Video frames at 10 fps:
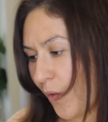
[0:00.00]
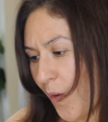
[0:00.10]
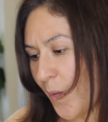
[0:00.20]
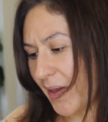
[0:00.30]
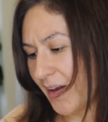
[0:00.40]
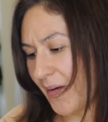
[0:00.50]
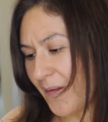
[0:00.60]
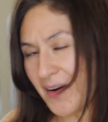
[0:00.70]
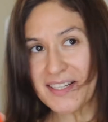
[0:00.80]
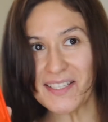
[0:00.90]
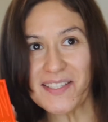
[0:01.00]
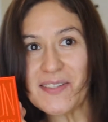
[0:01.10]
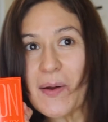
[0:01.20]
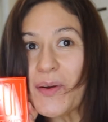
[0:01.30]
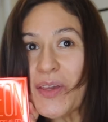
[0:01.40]
Oh my god, it's
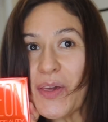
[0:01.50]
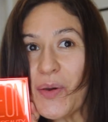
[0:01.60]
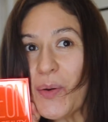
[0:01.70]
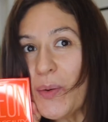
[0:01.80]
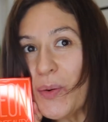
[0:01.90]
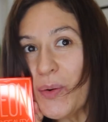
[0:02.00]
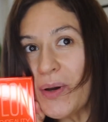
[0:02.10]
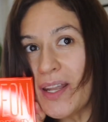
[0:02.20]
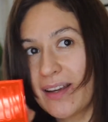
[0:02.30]
so cute.